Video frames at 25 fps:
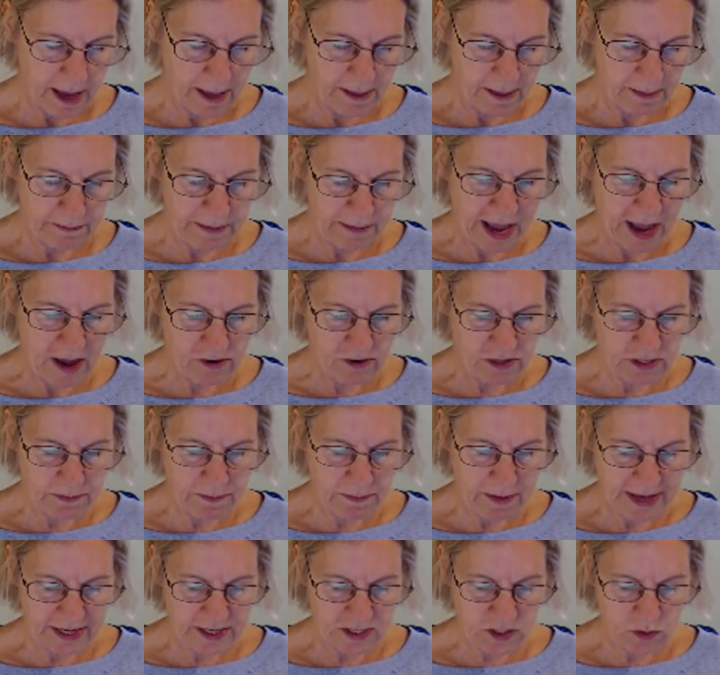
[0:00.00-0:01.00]
down to
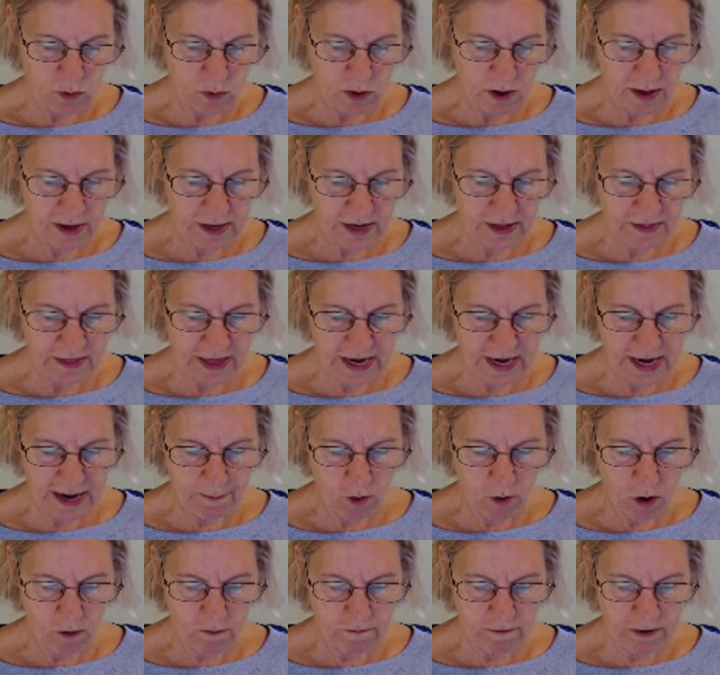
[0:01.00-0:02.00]
-1, and then I'm
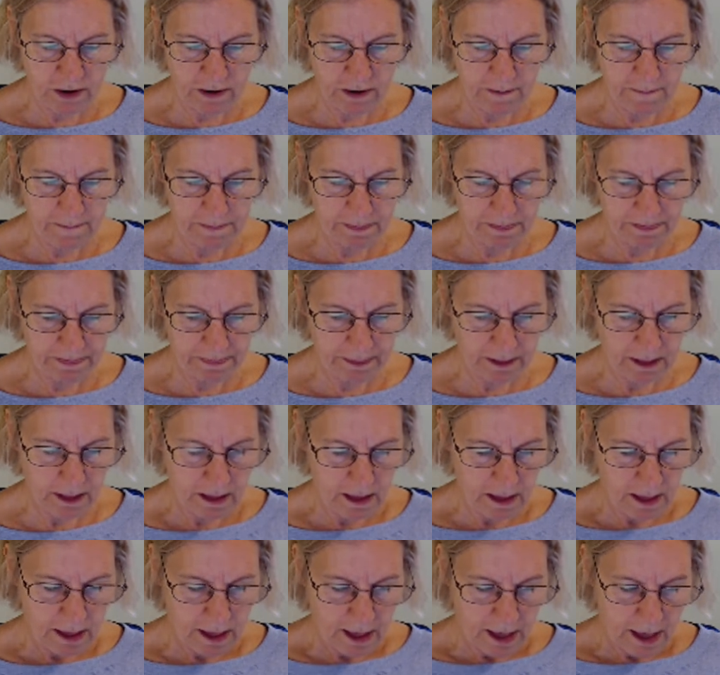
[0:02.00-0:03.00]
over.
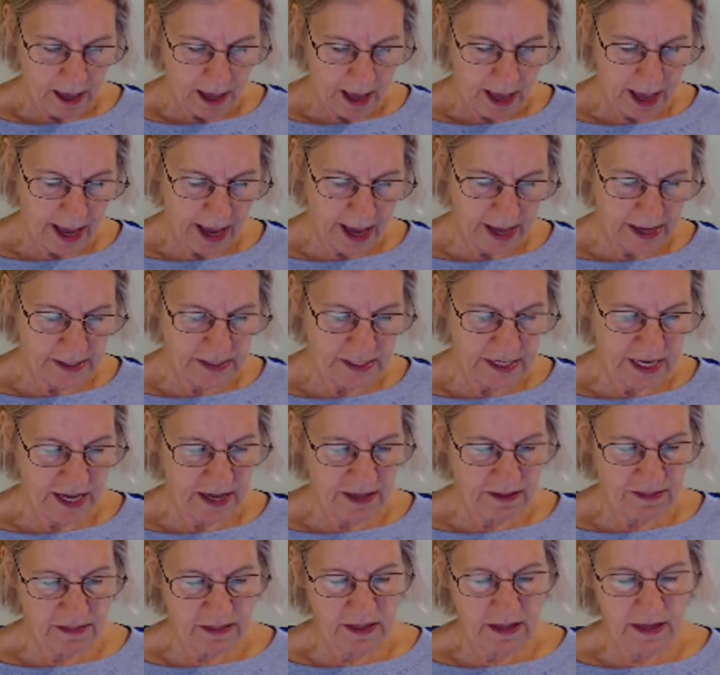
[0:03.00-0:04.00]
And
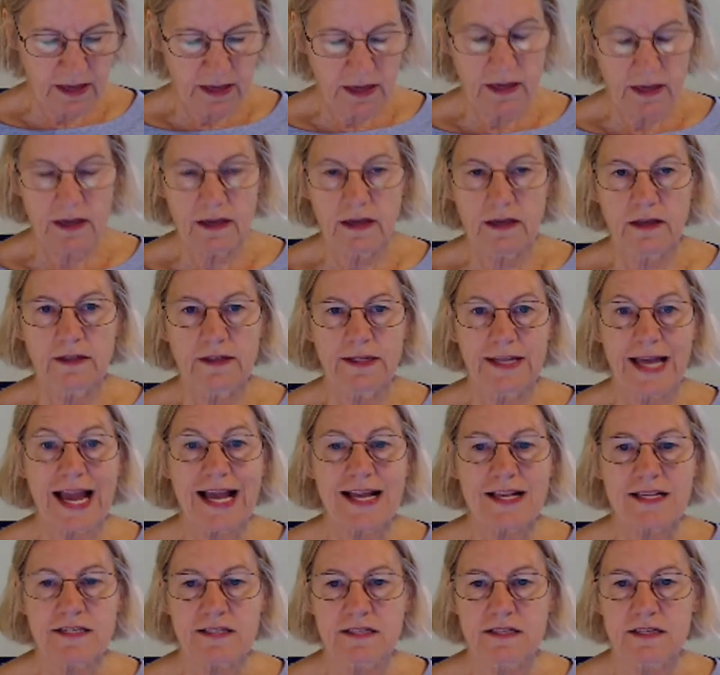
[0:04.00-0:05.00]
in the
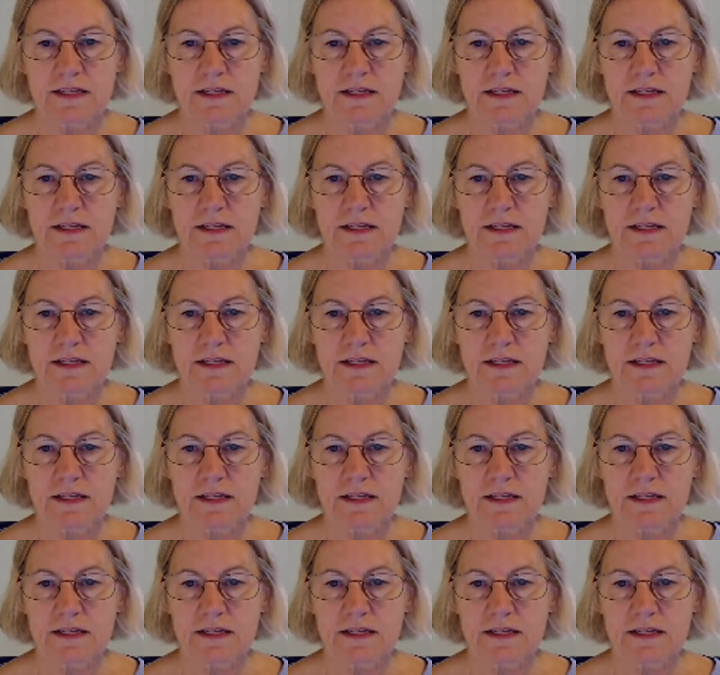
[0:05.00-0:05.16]
last